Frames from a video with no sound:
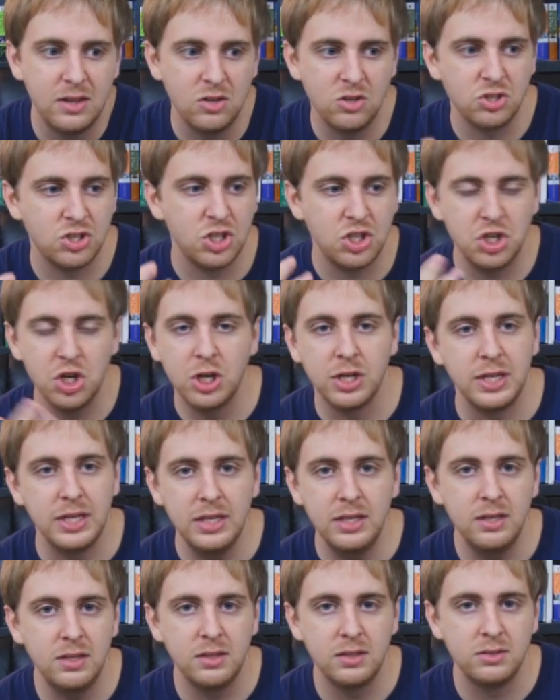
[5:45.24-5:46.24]
There's a
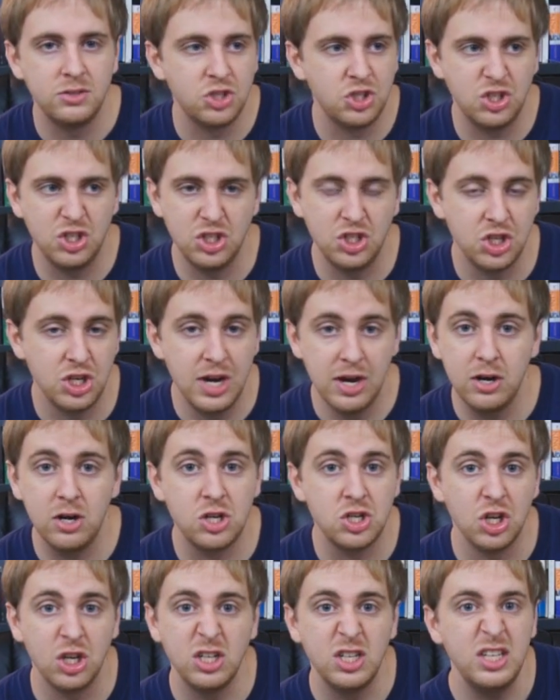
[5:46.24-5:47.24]
junkie, just a
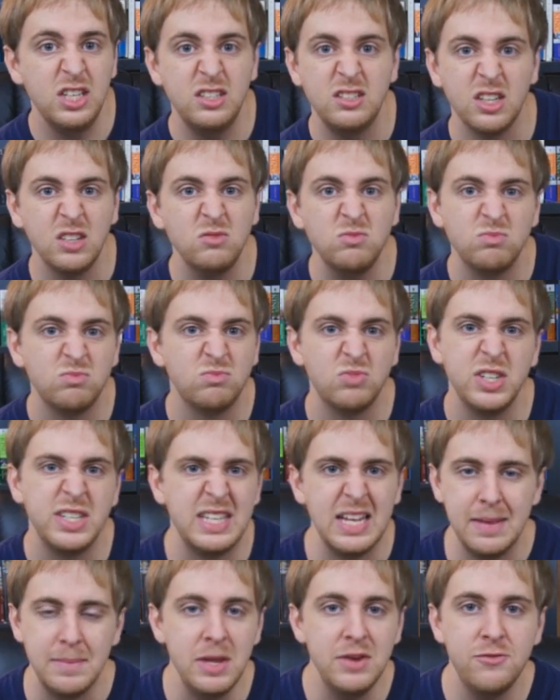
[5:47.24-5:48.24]
generic junkie, no
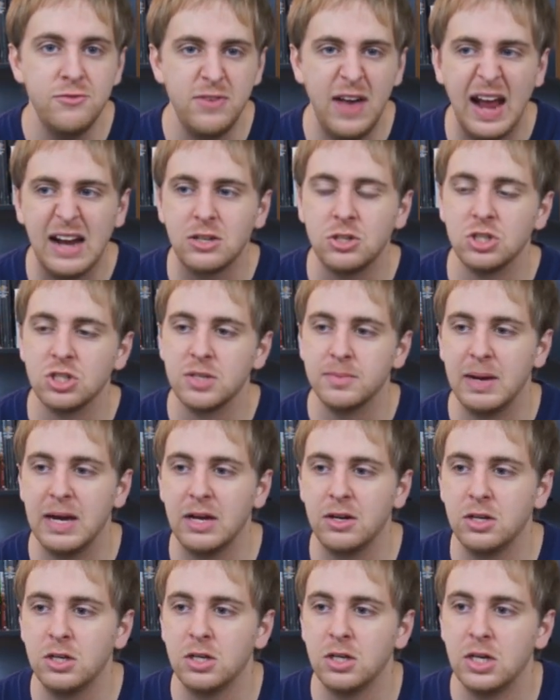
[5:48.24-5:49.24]
redeeming factors
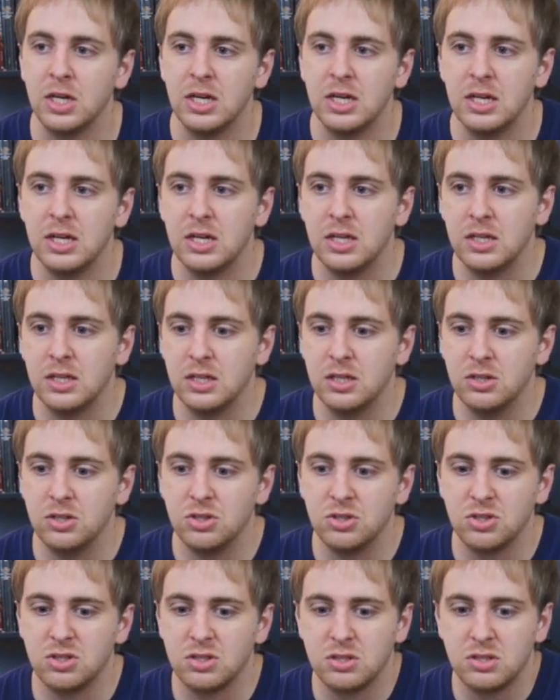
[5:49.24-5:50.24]
about her.
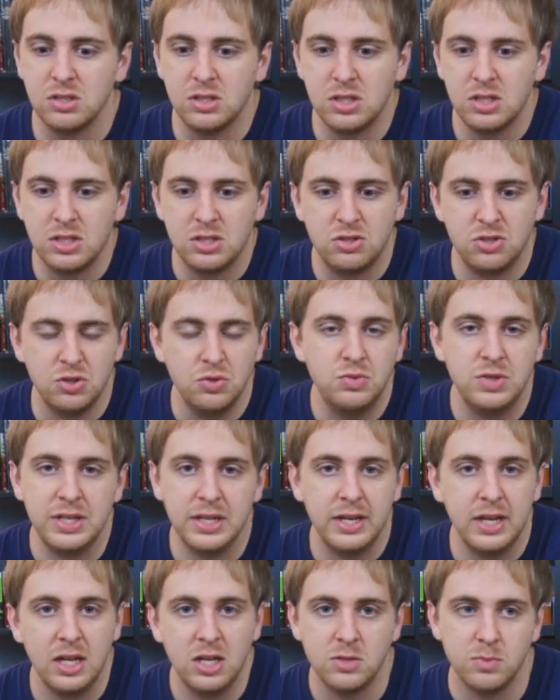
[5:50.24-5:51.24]
There's two
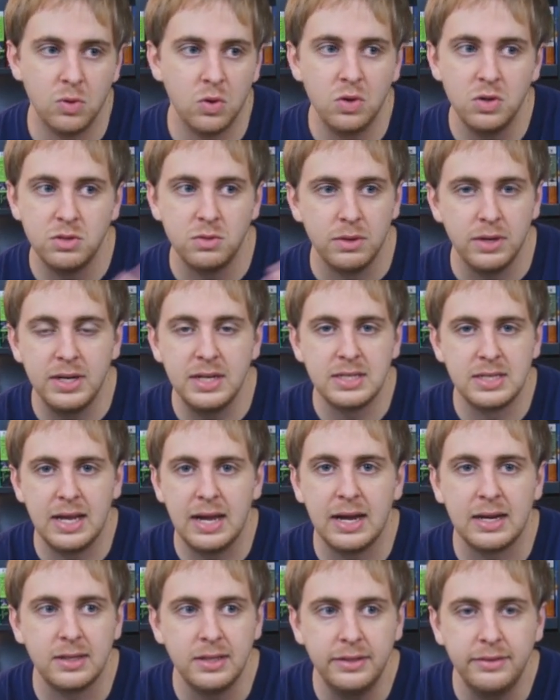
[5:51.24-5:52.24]
teenage boys, one has
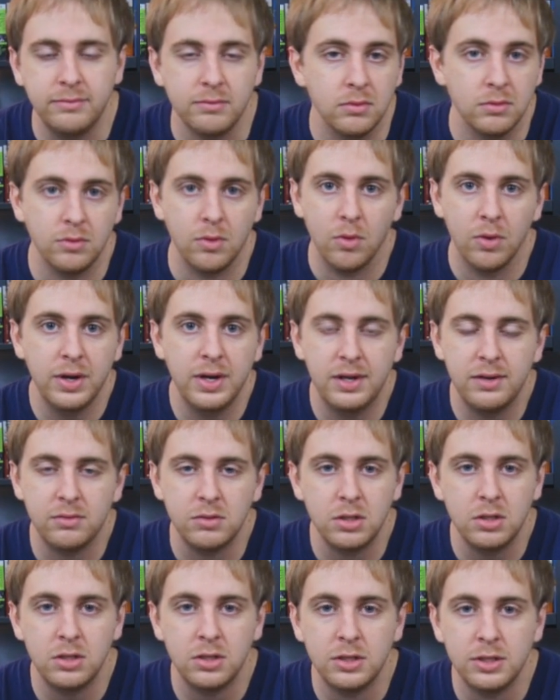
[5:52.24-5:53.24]
acne,
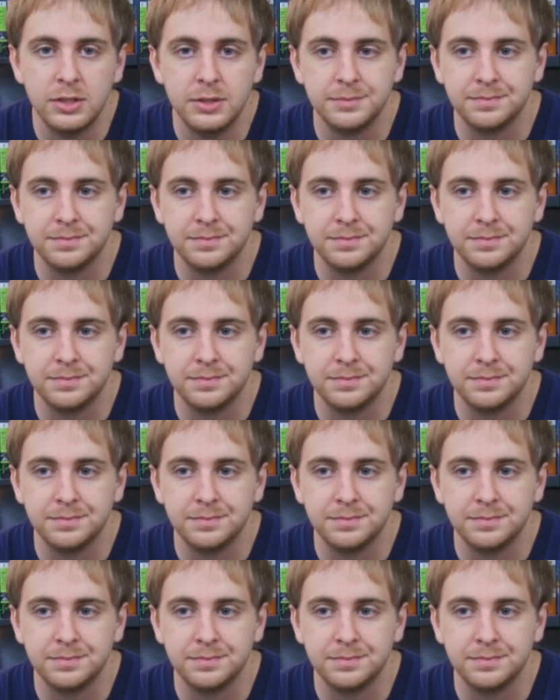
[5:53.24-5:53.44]
whatever.